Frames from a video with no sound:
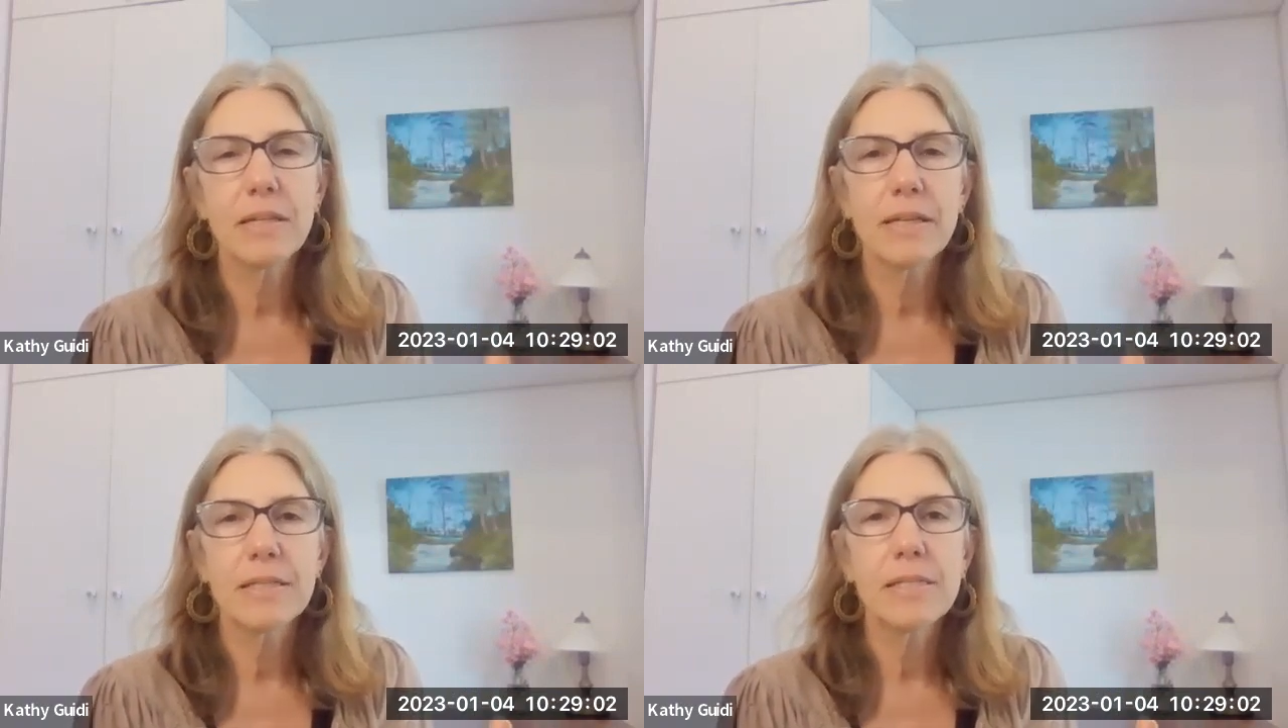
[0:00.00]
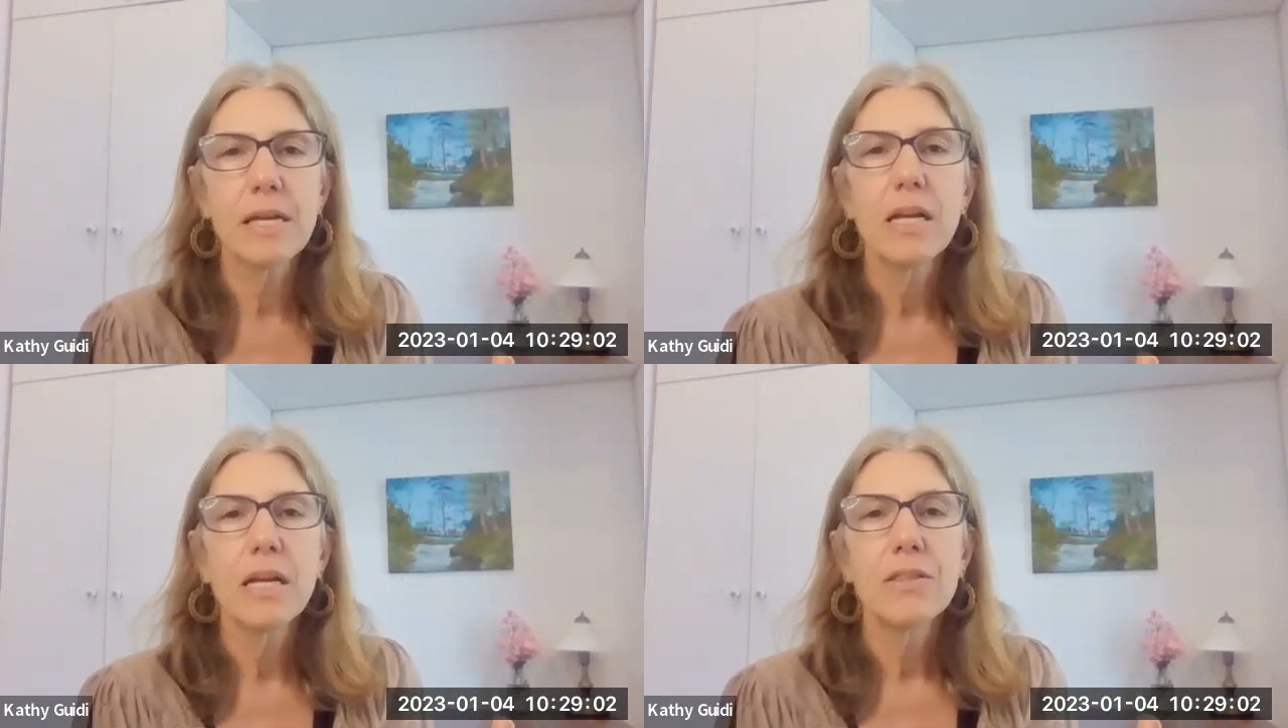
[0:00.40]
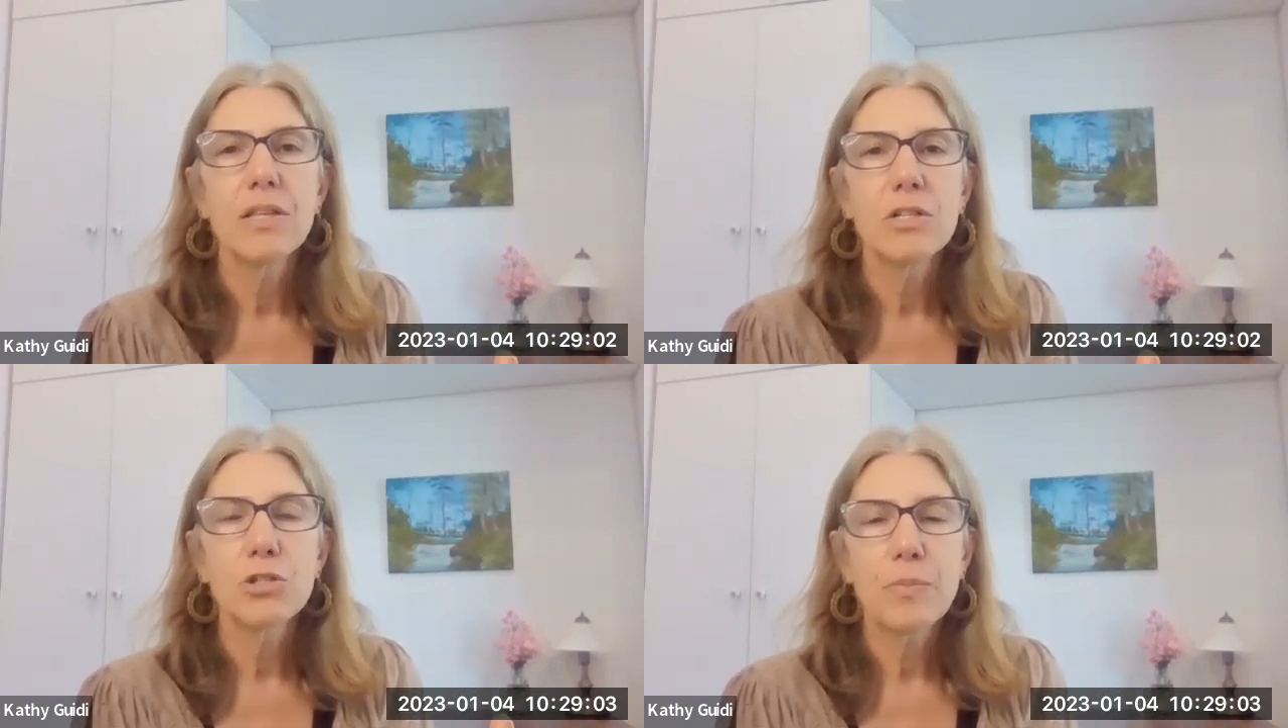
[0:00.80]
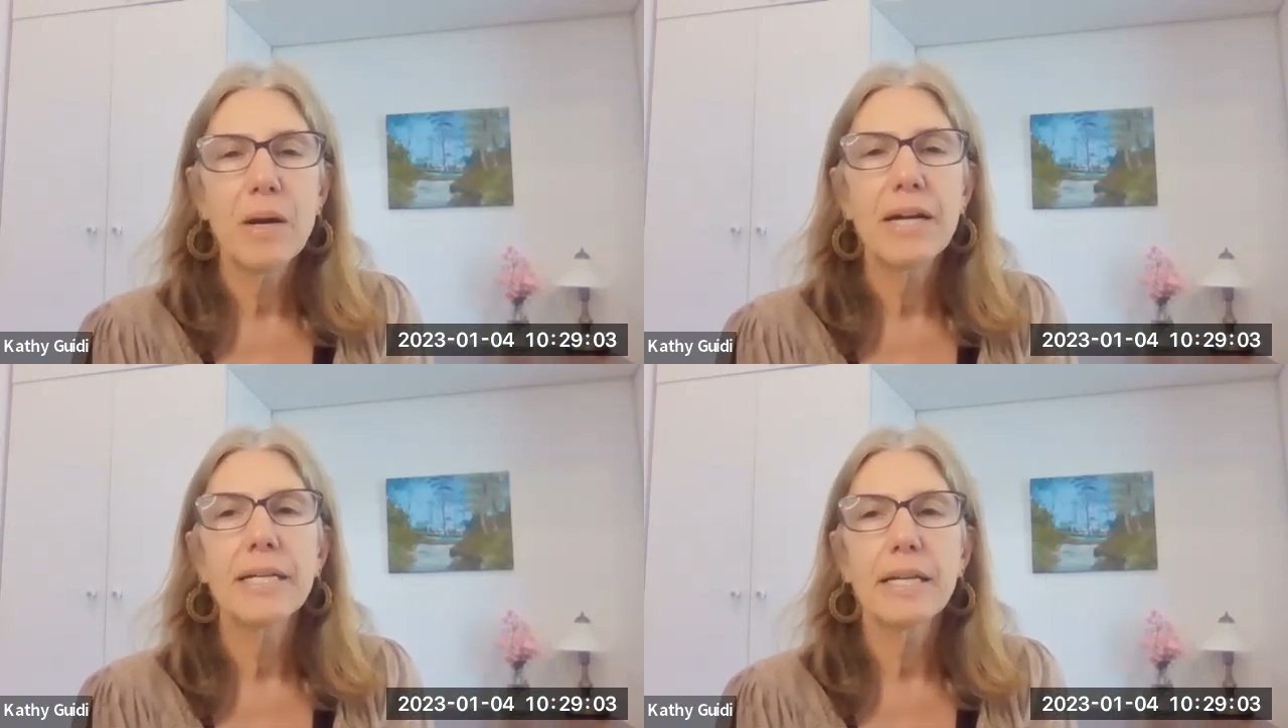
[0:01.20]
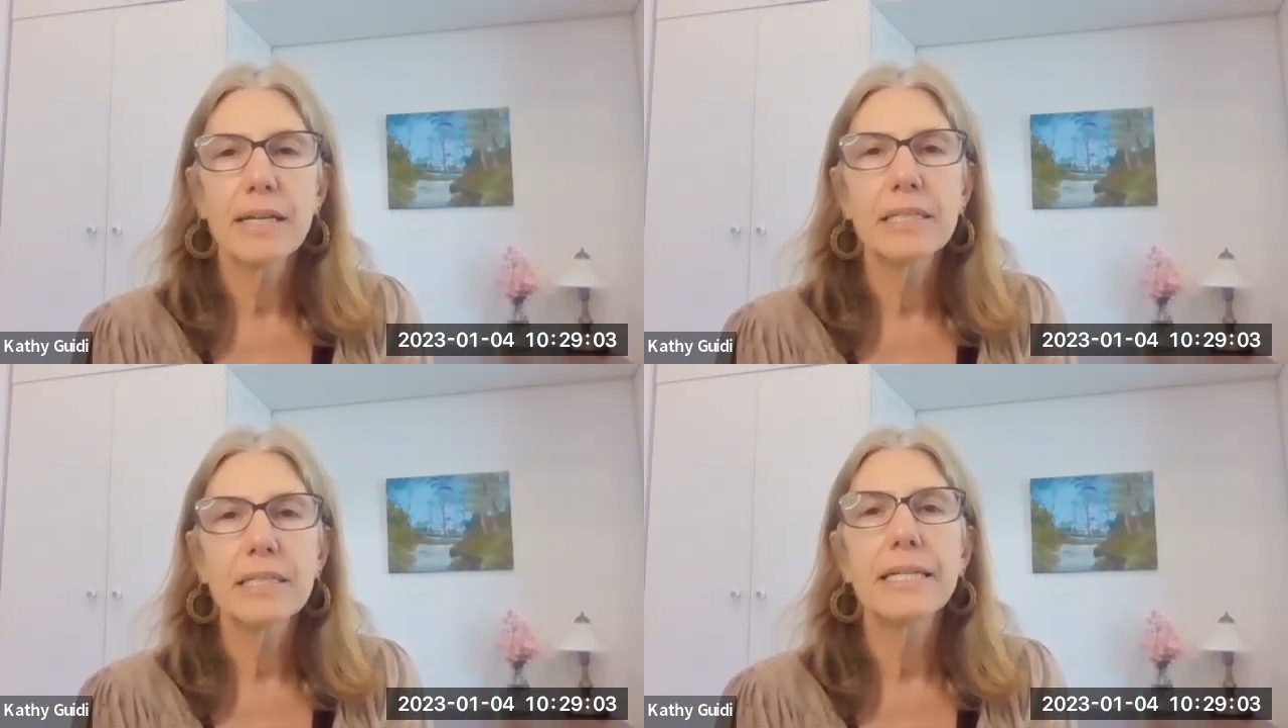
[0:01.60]
It's the Shamanic
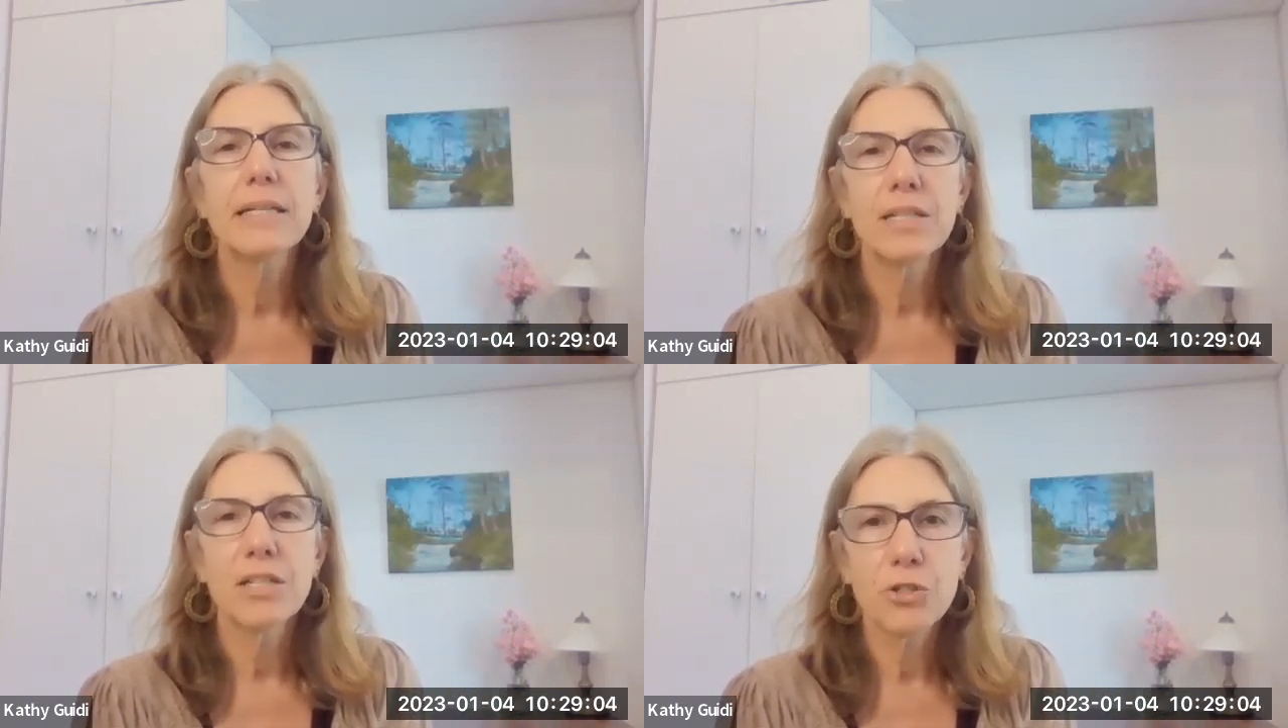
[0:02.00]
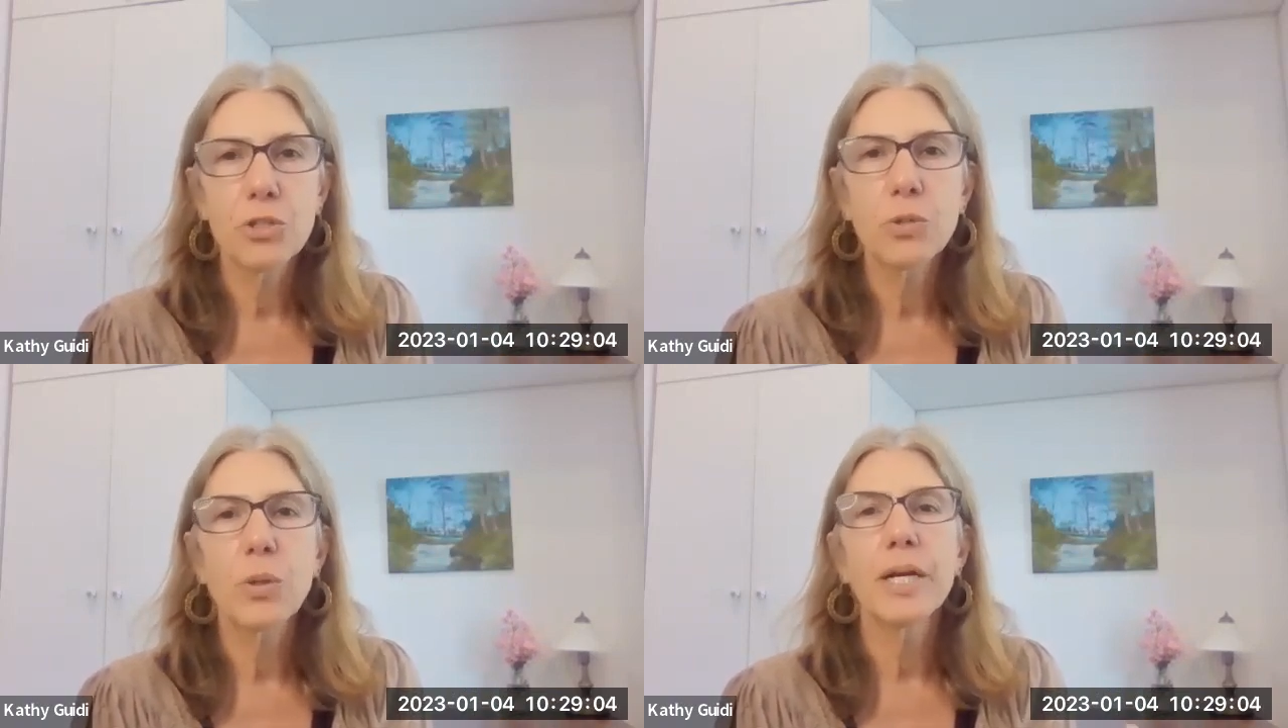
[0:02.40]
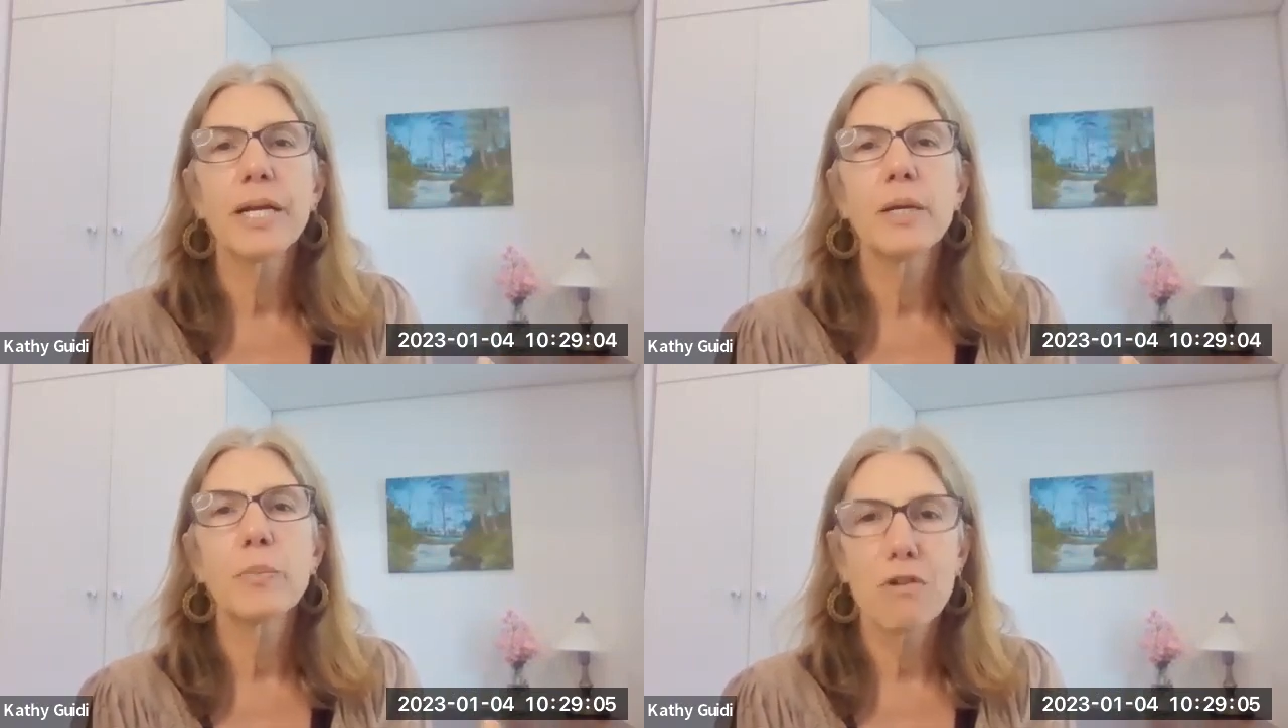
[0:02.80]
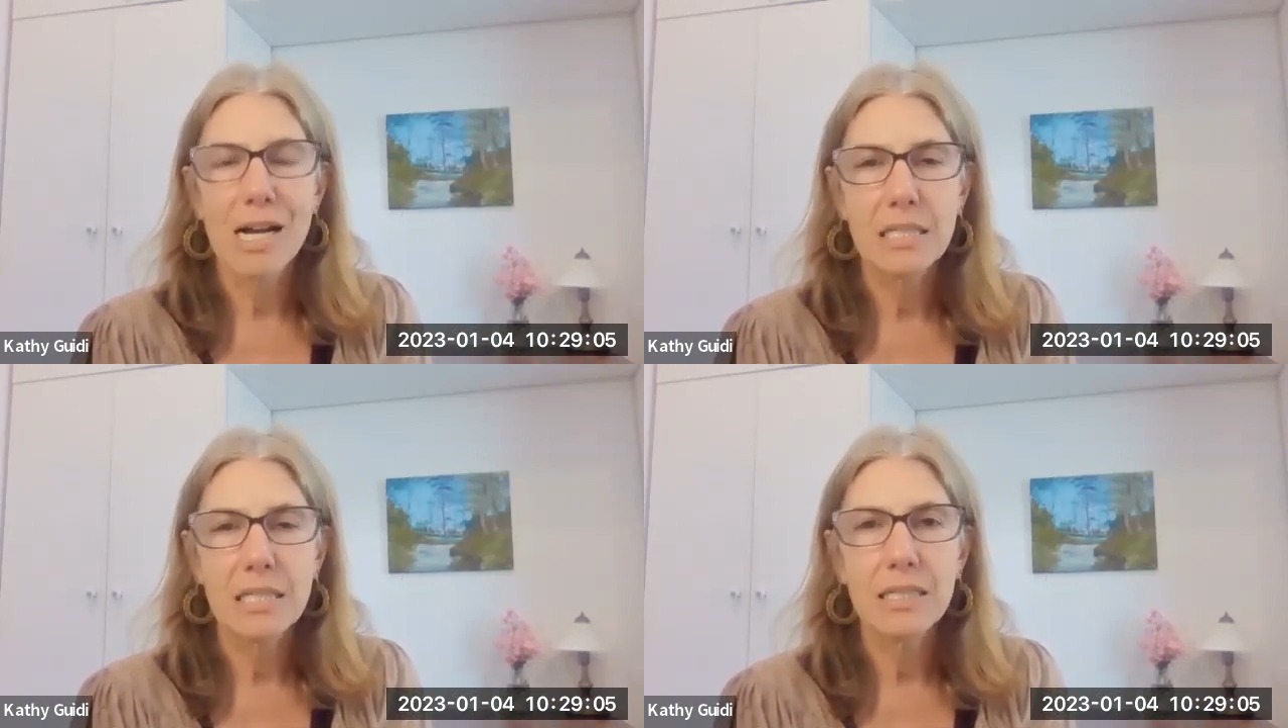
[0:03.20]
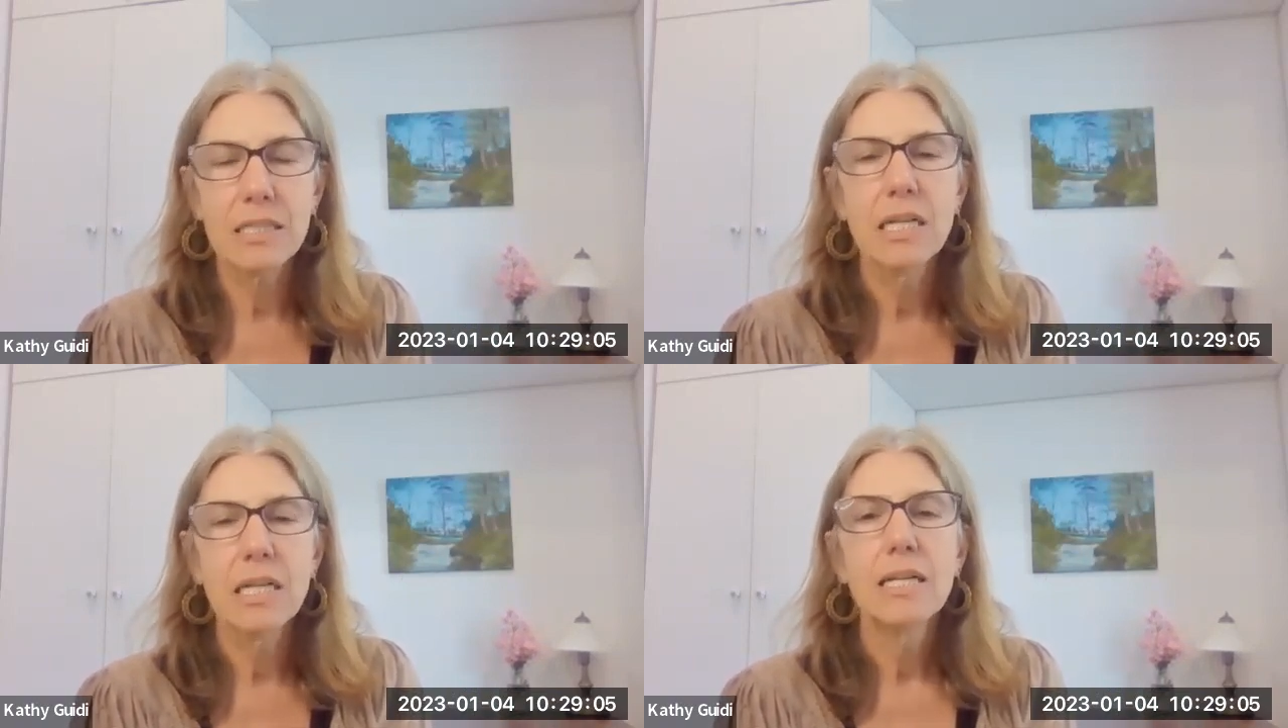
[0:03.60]
Healing Initiatory Process.